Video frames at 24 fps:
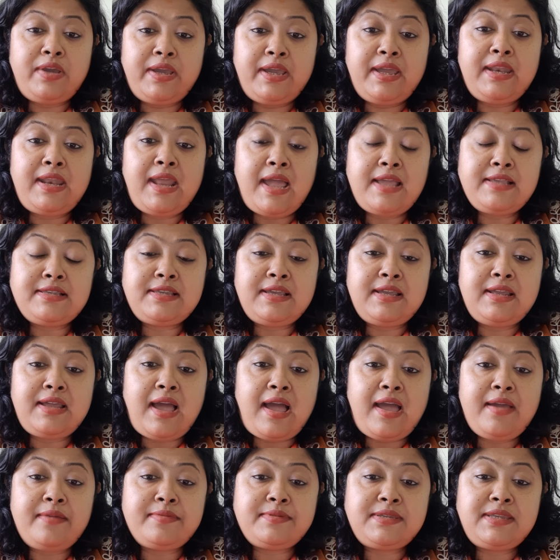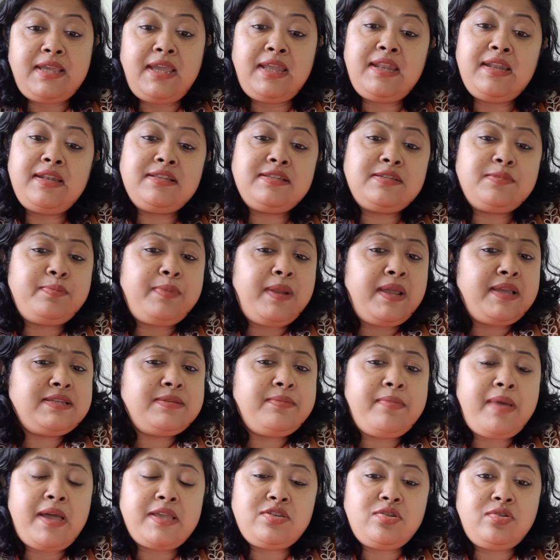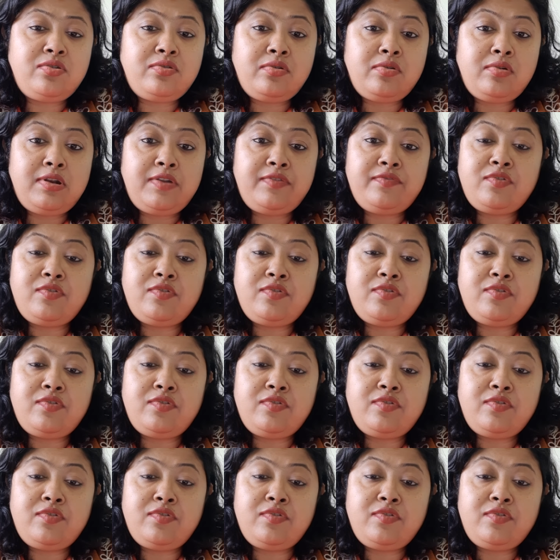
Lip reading: Again, I have said that it plays a major role.